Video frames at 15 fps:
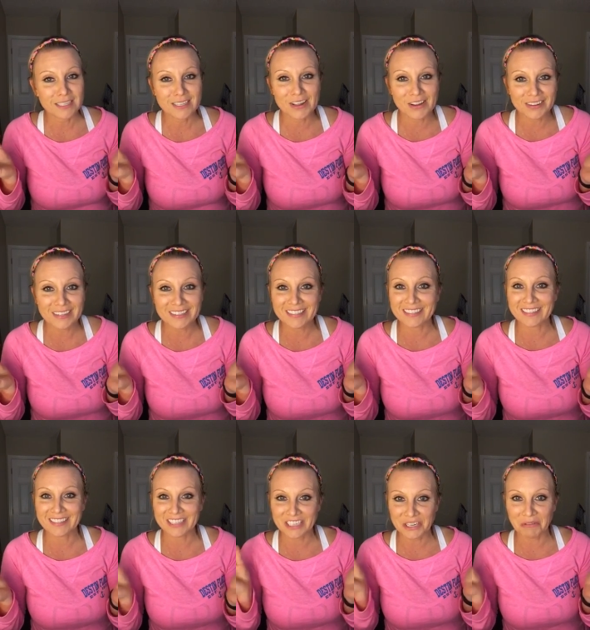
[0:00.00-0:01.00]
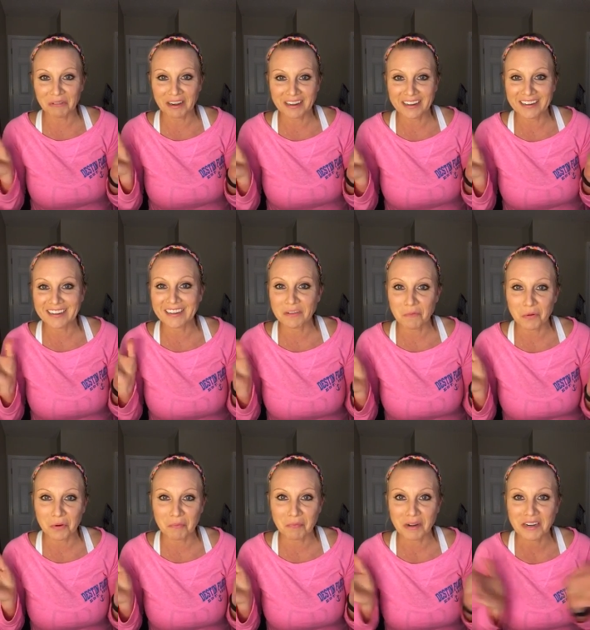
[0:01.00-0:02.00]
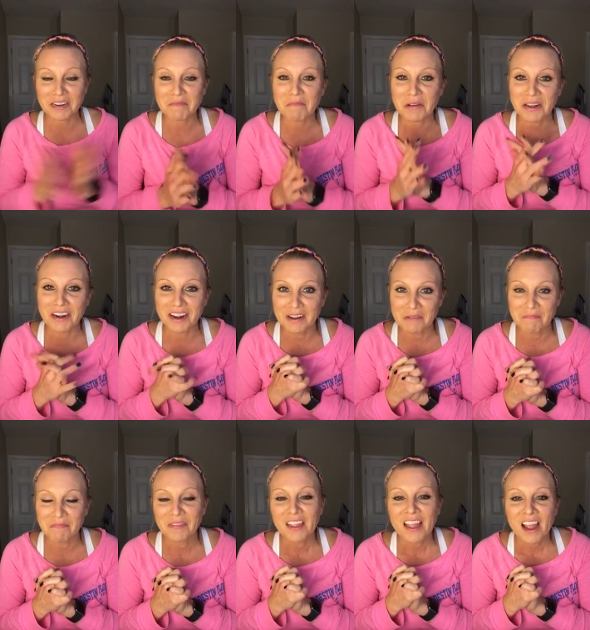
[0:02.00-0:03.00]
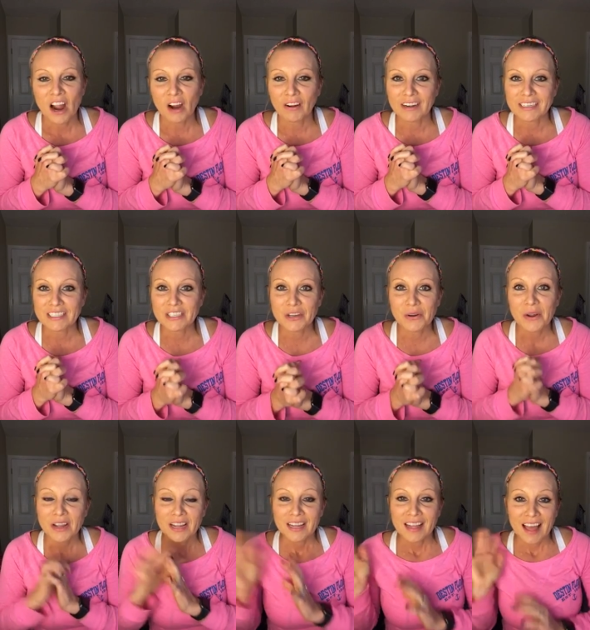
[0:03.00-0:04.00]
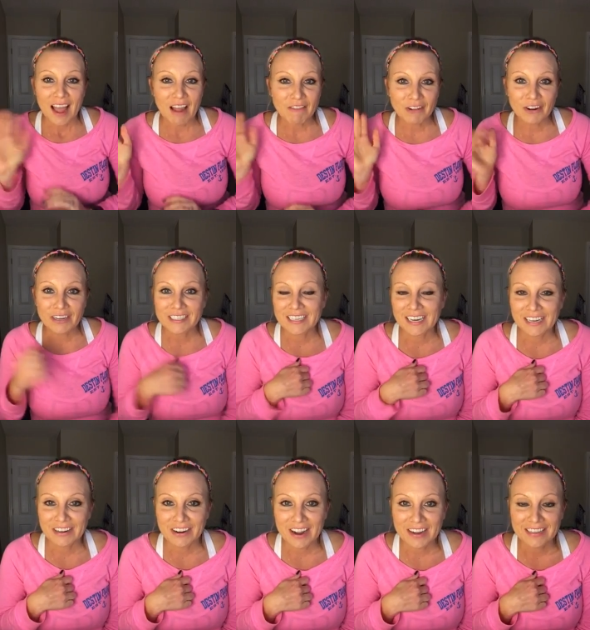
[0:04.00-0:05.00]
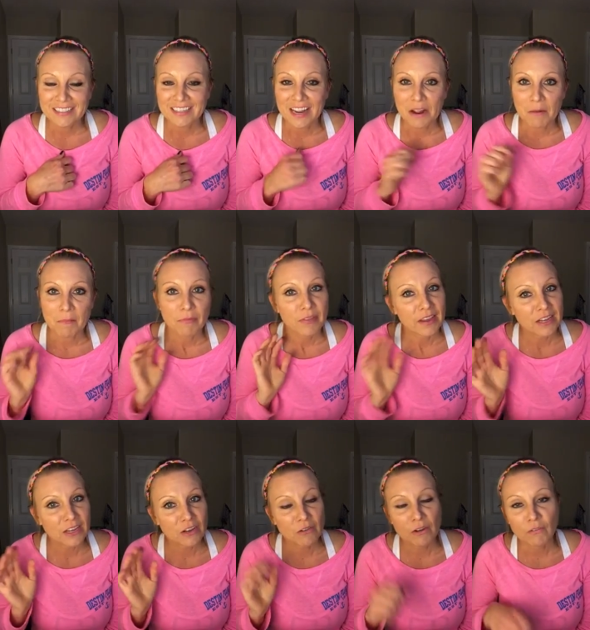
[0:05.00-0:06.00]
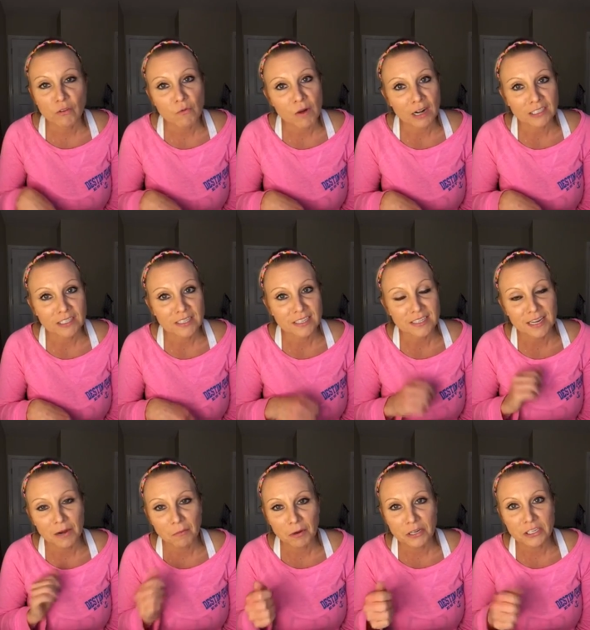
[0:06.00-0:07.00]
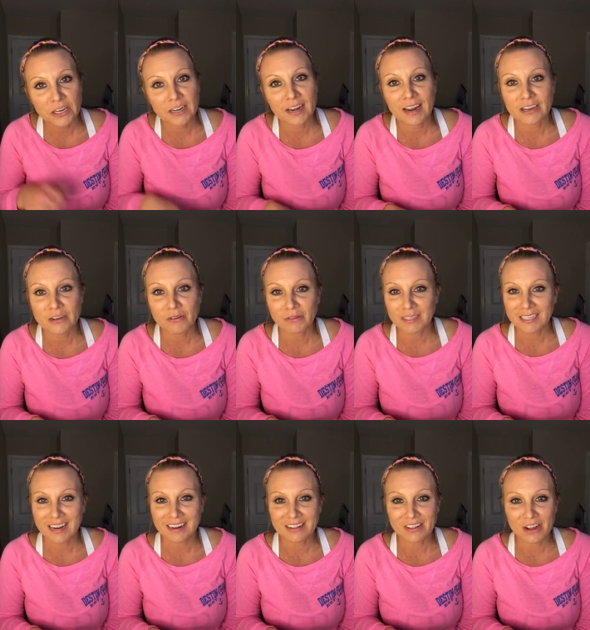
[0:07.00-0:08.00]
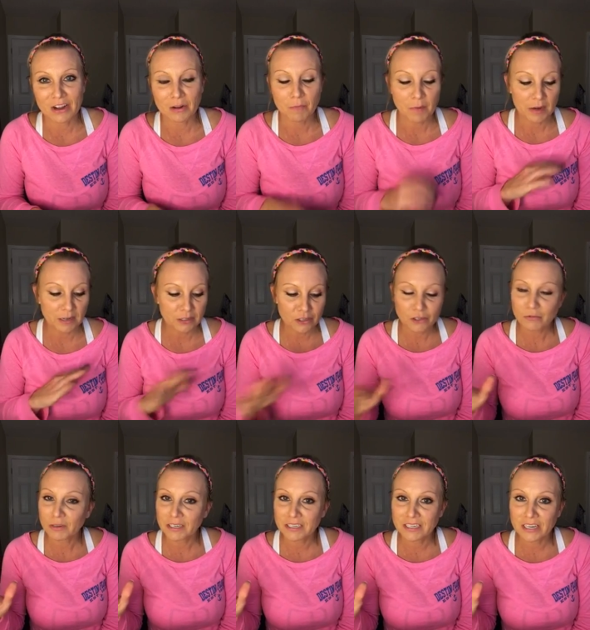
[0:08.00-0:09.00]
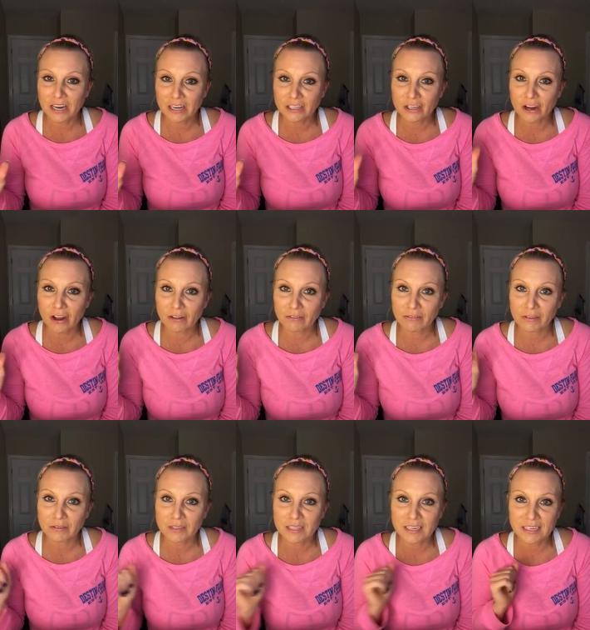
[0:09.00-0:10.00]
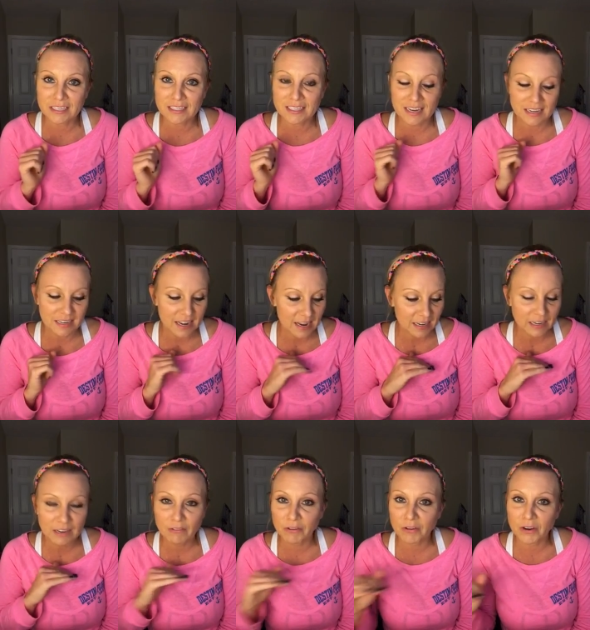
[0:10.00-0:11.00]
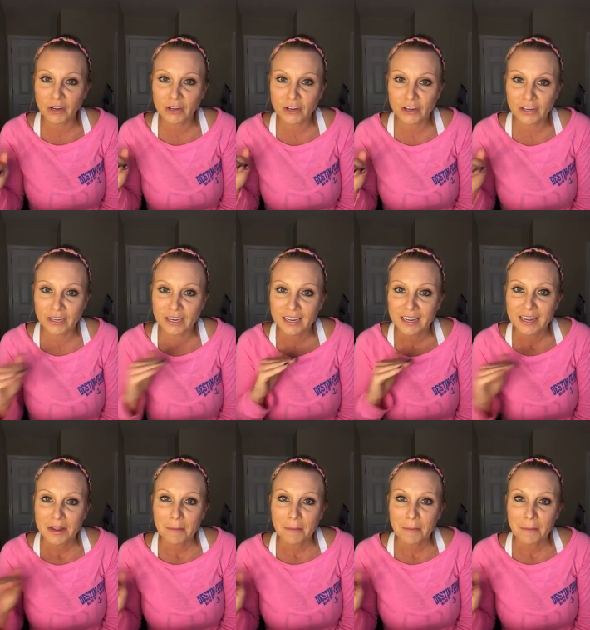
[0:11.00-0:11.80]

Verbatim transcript: as long as it's G rated and appropriate. But um, all right, so have a great day, you guys. Um, thank you. If you watch this, I appreciate it. I know it was kind of long, but I just wanted to touch all of those things and kind of give you a good